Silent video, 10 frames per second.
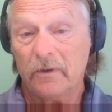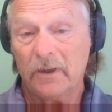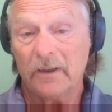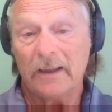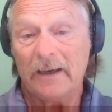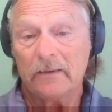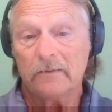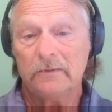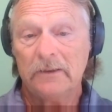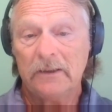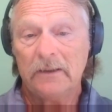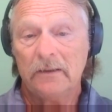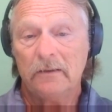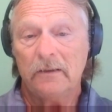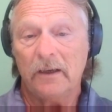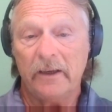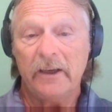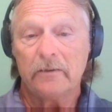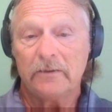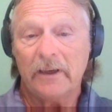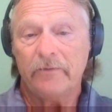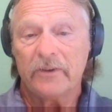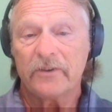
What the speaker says: did not adhere to that vision